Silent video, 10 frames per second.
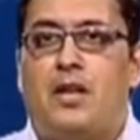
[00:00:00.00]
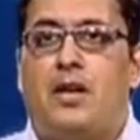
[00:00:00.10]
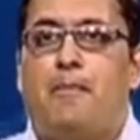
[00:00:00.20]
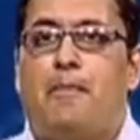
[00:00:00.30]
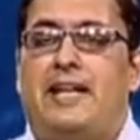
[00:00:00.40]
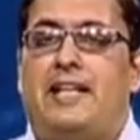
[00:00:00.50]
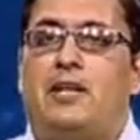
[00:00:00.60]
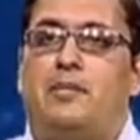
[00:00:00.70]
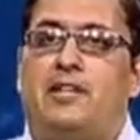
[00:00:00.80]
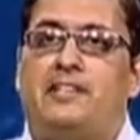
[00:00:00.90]
Many
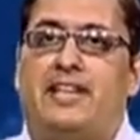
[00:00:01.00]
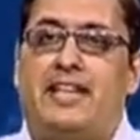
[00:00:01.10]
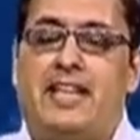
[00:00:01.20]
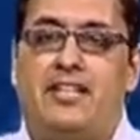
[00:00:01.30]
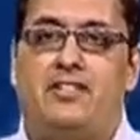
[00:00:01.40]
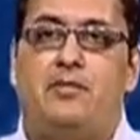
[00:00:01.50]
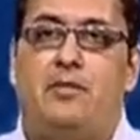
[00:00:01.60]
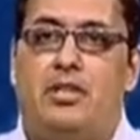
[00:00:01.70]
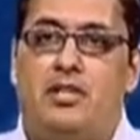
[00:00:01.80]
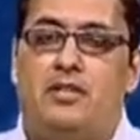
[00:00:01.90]
criminals engaged in
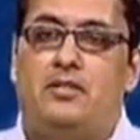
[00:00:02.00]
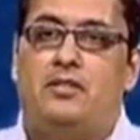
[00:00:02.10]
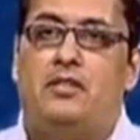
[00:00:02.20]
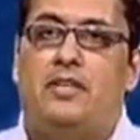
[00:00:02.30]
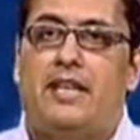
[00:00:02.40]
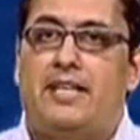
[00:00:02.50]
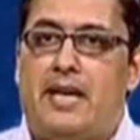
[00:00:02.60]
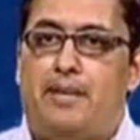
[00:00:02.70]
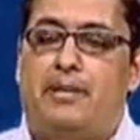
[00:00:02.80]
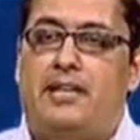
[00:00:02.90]
murder,
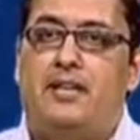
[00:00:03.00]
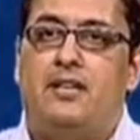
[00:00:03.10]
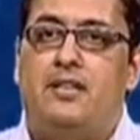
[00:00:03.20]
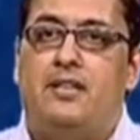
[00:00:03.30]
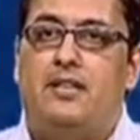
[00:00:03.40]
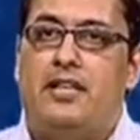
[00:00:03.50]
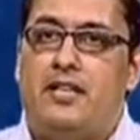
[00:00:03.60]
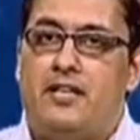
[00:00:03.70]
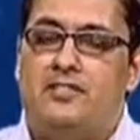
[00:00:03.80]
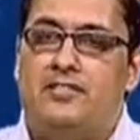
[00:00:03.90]
kidnapping,
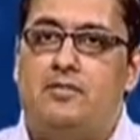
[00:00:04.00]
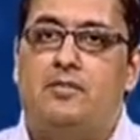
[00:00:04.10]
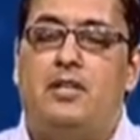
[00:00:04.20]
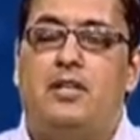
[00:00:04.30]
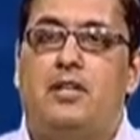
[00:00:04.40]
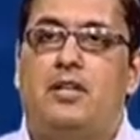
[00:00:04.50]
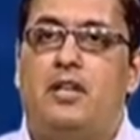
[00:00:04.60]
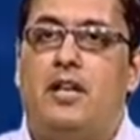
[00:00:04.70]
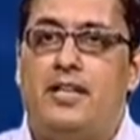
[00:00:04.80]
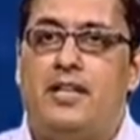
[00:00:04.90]
terrorism,
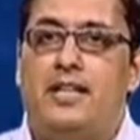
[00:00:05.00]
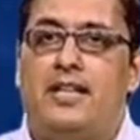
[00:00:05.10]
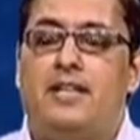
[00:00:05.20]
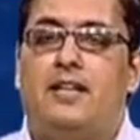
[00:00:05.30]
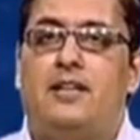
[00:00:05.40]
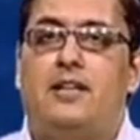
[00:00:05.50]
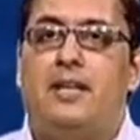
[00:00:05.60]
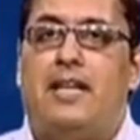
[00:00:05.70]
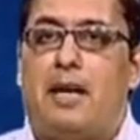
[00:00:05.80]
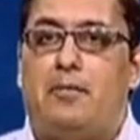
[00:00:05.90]
gun dealing,
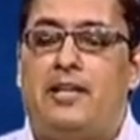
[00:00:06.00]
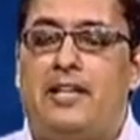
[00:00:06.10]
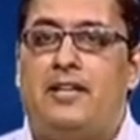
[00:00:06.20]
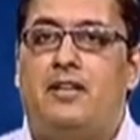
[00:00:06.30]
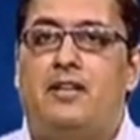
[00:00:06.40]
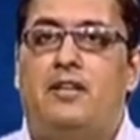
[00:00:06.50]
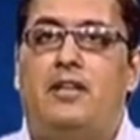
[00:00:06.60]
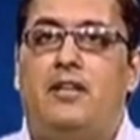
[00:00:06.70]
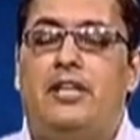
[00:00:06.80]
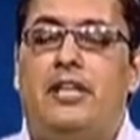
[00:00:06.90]
gambling,
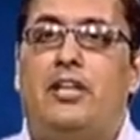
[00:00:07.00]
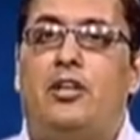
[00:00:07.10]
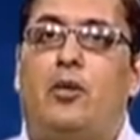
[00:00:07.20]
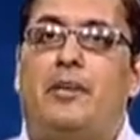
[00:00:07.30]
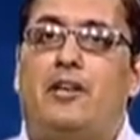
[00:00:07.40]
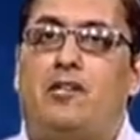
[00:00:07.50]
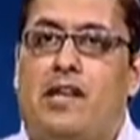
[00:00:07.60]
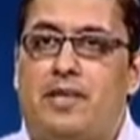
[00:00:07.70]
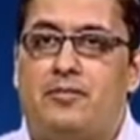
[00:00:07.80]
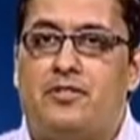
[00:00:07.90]
economic
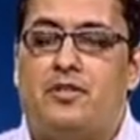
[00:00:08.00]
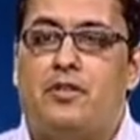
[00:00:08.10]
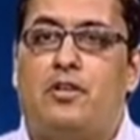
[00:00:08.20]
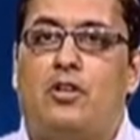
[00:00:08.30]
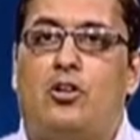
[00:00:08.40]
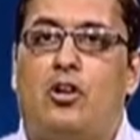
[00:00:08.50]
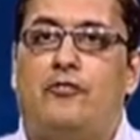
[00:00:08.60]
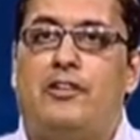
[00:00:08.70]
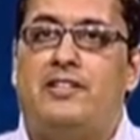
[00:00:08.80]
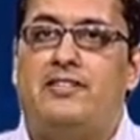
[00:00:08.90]
crimes,
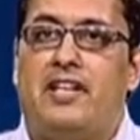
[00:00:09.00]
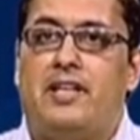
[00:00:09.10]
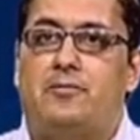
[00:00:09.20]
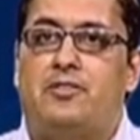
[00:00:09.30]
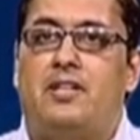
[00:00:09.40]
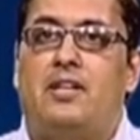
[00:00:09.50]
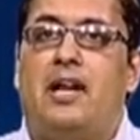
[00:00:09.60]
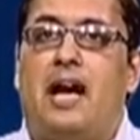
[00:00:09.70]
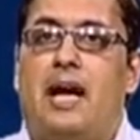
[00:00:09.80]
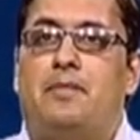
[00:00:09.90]
confidence games
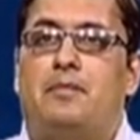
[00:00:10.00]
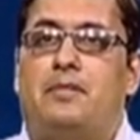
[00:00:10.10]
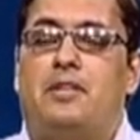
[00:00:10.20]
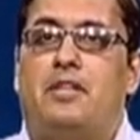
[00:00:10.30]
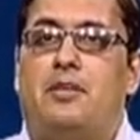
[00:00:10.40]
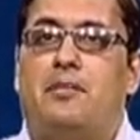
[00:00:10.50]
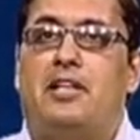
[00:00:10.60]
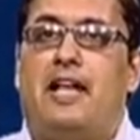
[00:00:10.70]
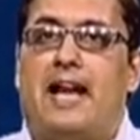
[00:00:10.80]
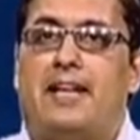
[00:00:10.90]
and criminal
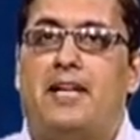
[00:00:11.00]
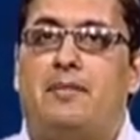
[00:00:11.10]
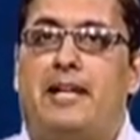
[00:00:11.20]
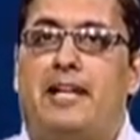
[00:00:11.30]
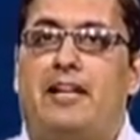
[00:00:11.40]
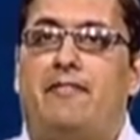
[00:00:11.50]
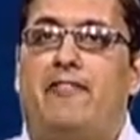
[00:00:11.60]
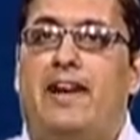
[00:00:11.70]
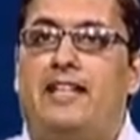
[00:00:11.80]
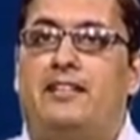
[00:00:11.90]
hacking maintain
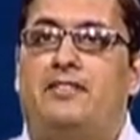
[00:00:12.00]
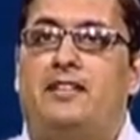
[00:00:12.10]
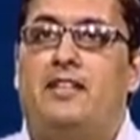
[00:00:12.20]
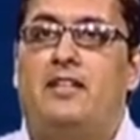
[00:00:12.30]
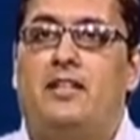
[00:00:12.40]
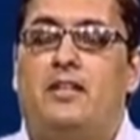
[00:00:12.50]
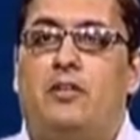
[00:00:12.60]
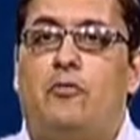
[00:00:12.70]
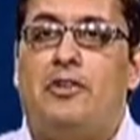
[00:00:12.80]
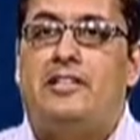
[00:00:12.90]
files
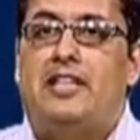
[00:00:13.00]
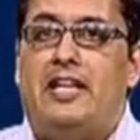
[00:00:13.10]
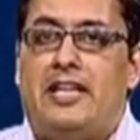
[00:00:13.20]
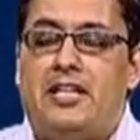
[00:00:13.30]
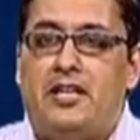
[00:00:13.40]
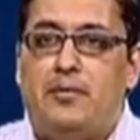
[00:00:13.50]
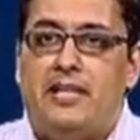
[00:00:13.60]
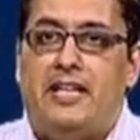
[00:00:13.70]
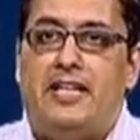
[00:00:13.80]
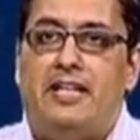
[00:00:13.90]
with
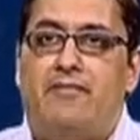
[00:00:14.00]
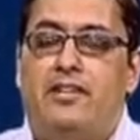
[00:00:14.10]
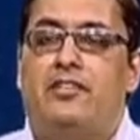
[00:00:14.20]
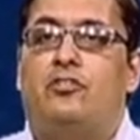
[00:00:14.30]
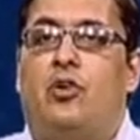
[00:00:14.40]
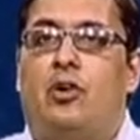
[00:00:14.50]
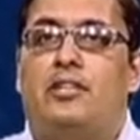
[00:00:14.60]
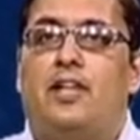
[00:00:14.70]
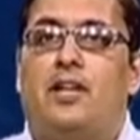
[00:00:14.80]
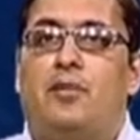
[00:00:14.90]
incriminating evidence on
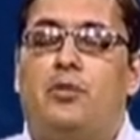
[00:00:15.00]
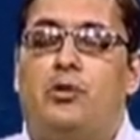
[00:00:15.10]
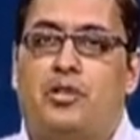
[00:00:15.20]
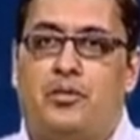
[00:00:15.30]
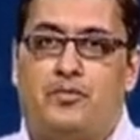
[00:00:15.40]
their computer.